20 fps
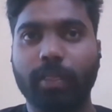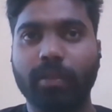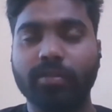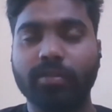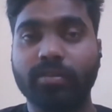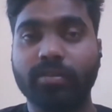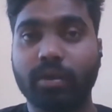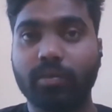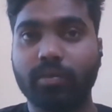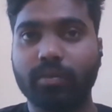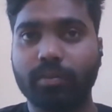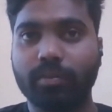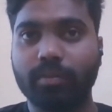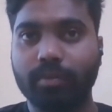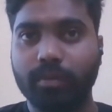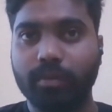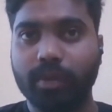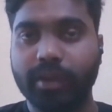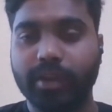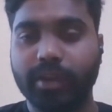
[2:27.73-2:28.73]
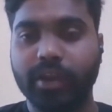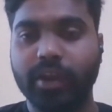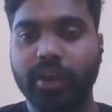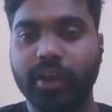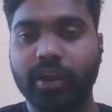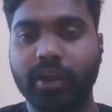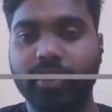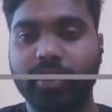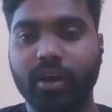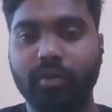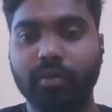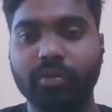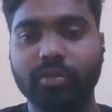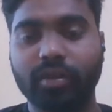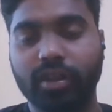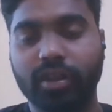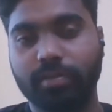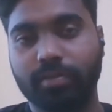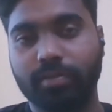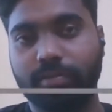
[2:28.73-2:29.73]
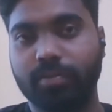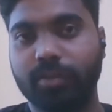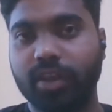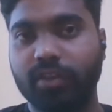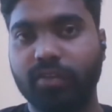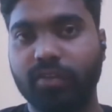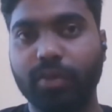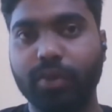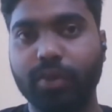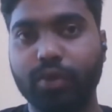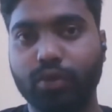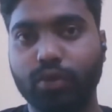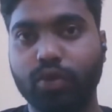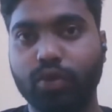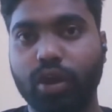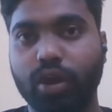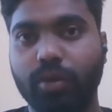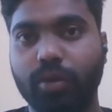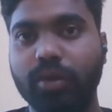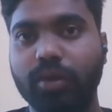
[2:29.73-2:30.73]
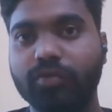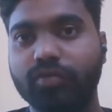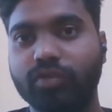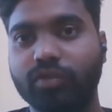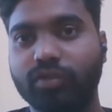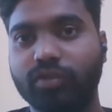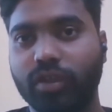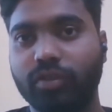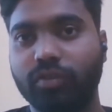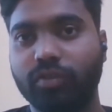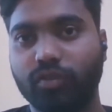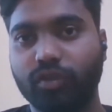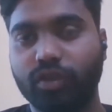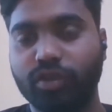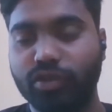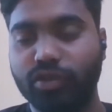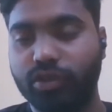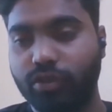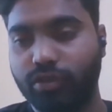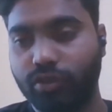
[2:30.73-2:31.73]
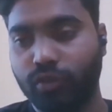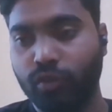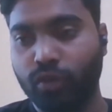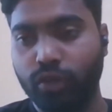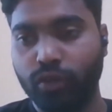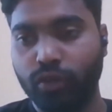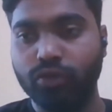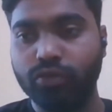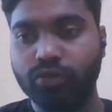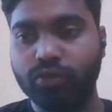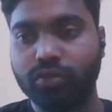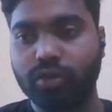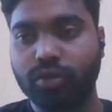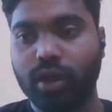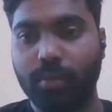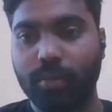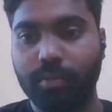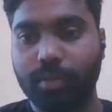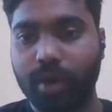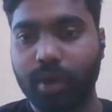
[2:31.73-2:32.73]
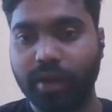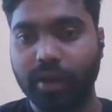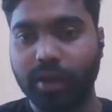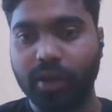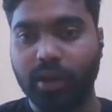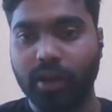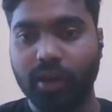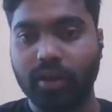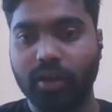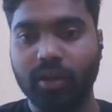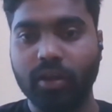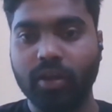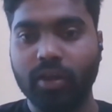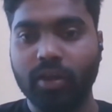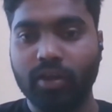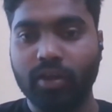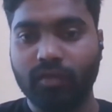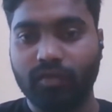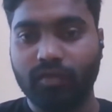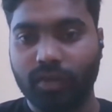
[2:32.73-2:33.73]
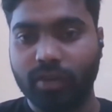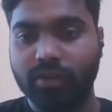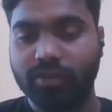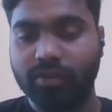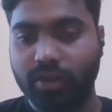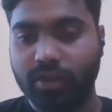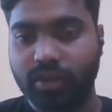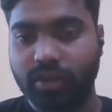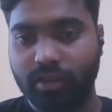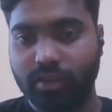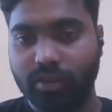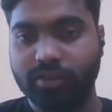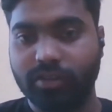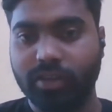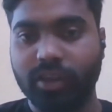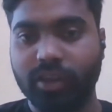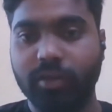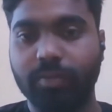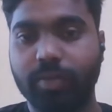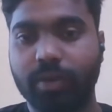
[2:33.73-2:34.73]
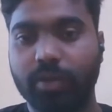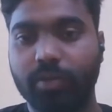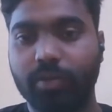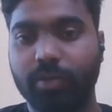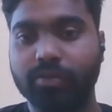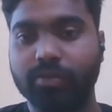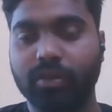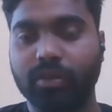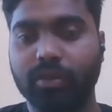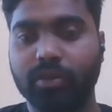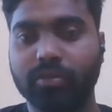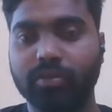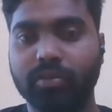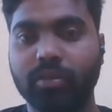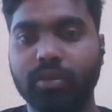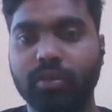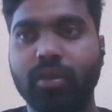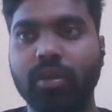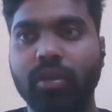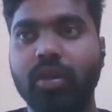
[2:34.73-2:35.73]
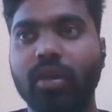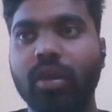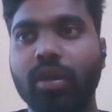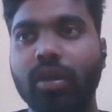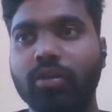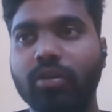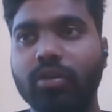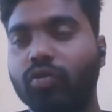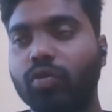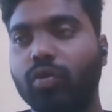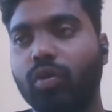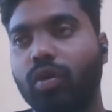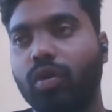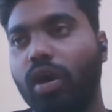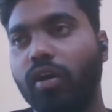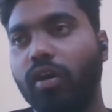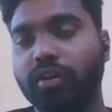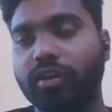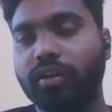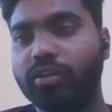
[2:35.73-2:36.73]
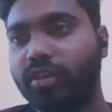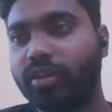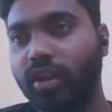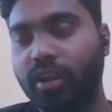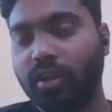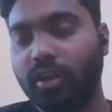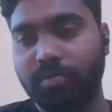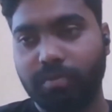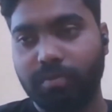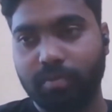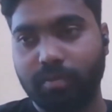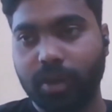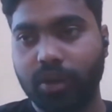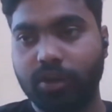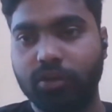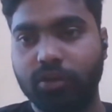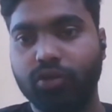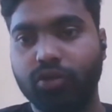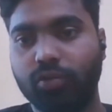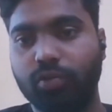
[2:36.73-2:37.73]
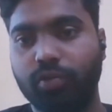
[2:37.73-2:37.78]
some integrated comments like there will be two comments which can we use combinedly for certain purposes. So these are related to